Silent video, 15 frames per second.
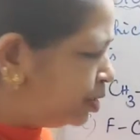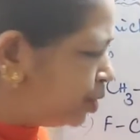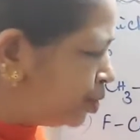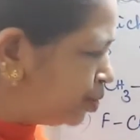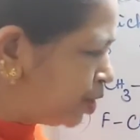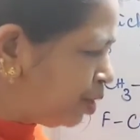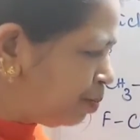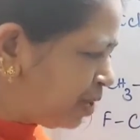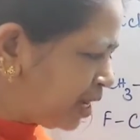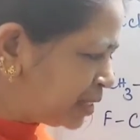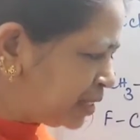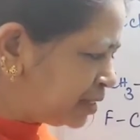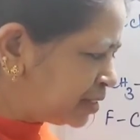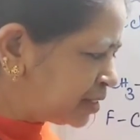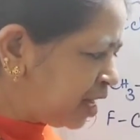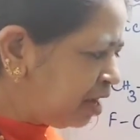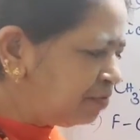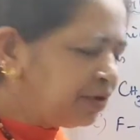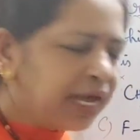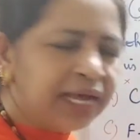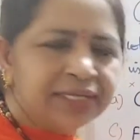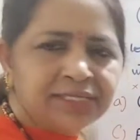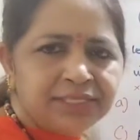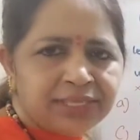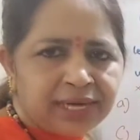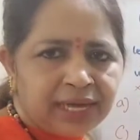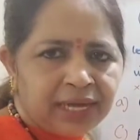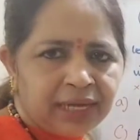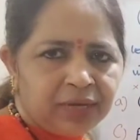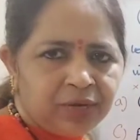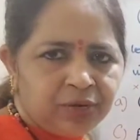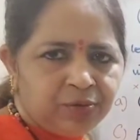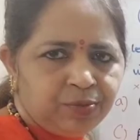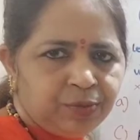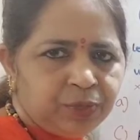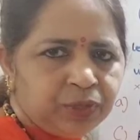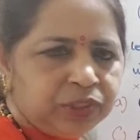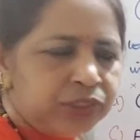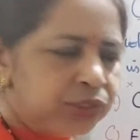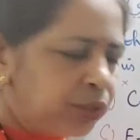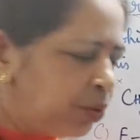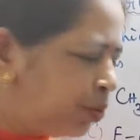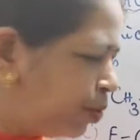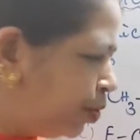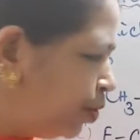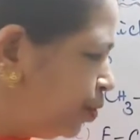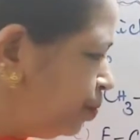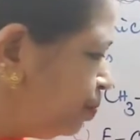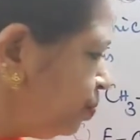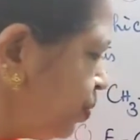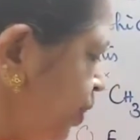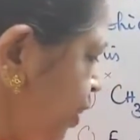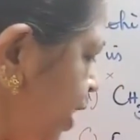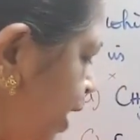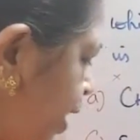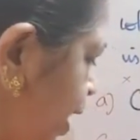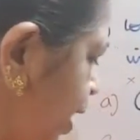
due to the presence of acetyl group. So, the